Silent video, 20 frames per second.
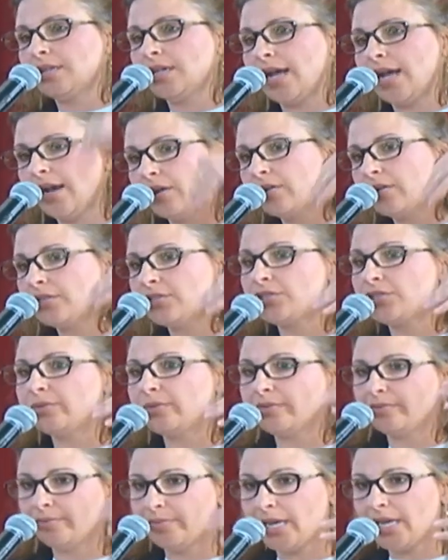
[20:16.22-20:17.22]
how could you
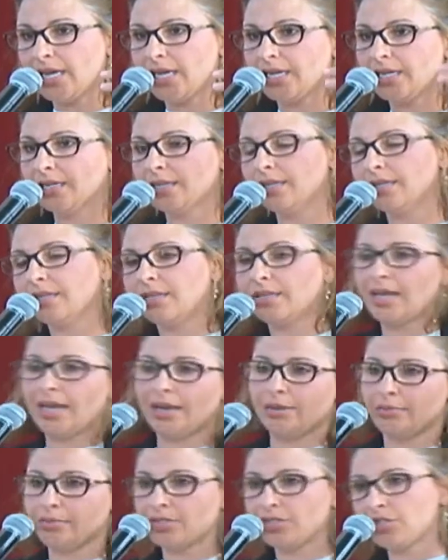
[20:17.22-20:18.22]
have made
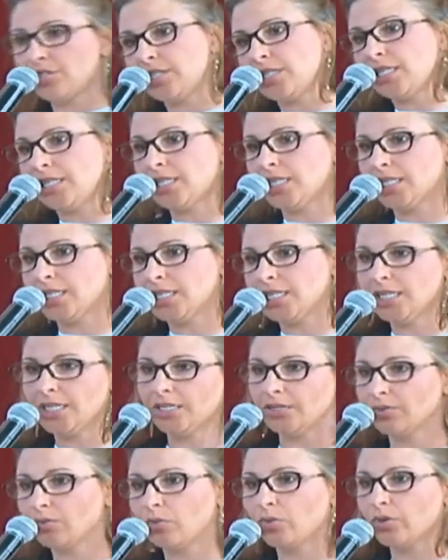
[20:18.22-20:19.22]
that machine
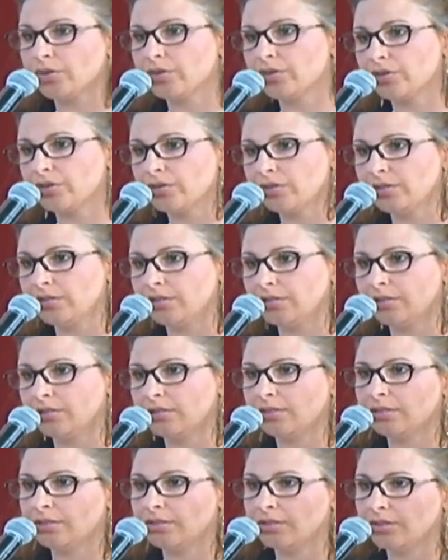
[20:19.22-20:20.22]
in order
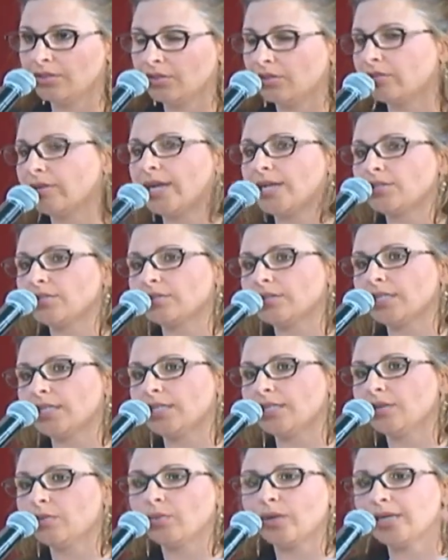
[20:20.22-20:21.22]
gradually
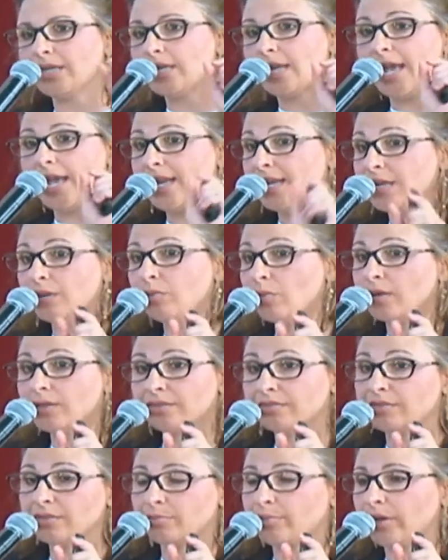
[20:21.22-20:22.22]
when any one
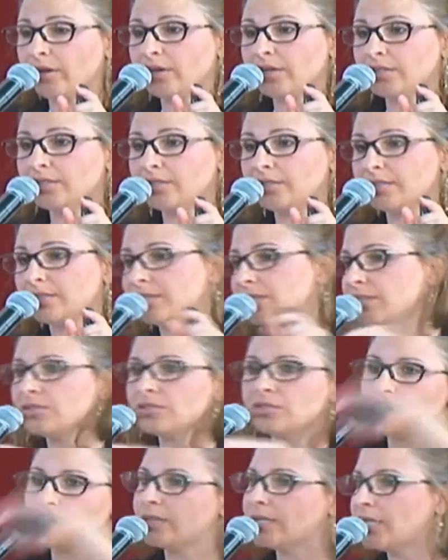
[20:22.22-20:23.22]
of the parts
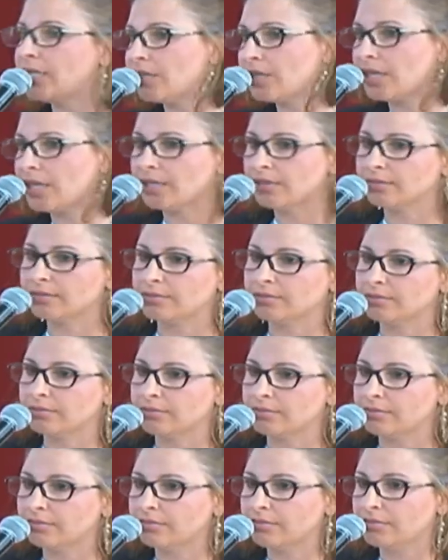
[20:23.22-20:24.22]
doesn't do anything,
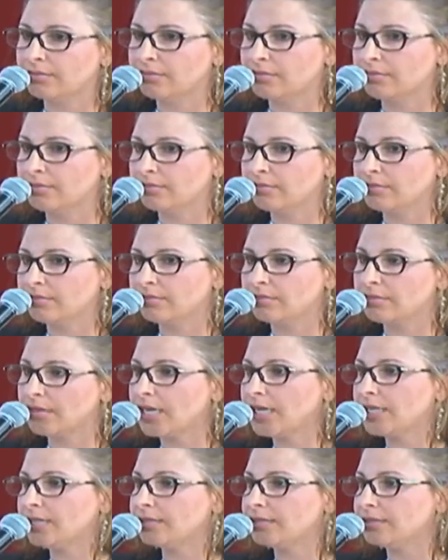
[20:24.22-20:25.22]

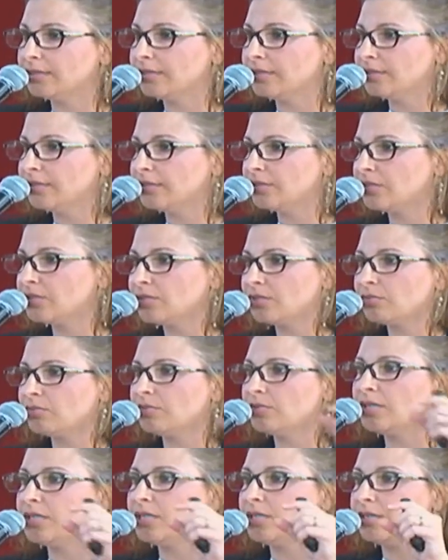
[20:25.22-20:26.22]
right?
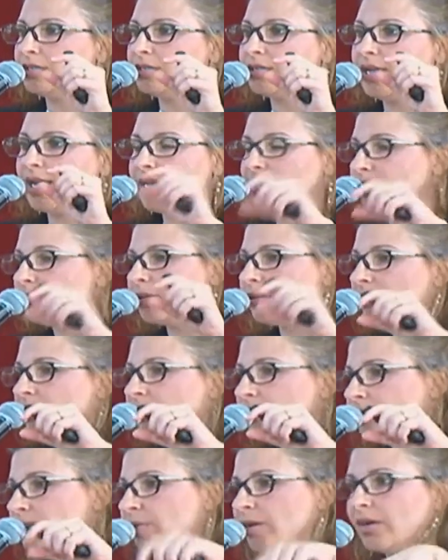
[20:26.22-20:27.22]
So any one of
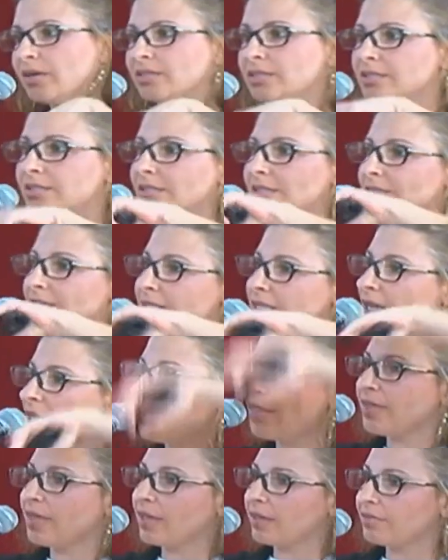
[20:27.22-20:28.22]
those parts does
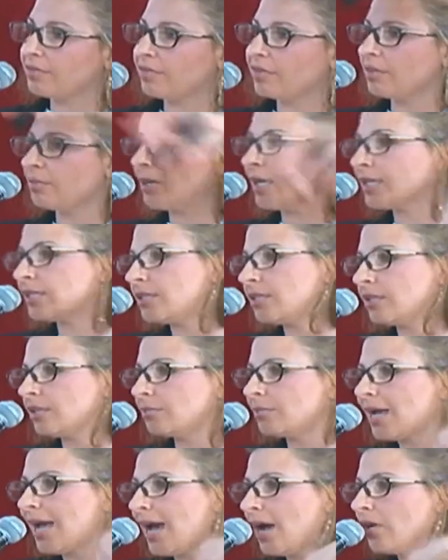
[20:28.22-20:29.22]
nothing for the
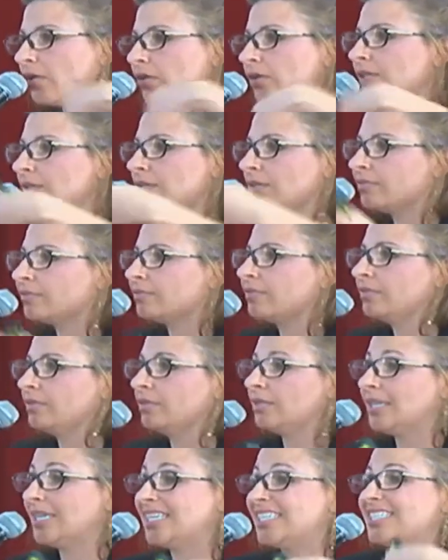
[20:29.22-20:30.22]
bacterium. How could it
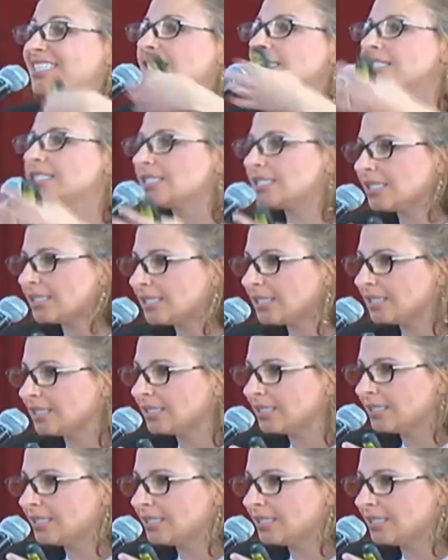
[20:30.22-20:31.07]
have existed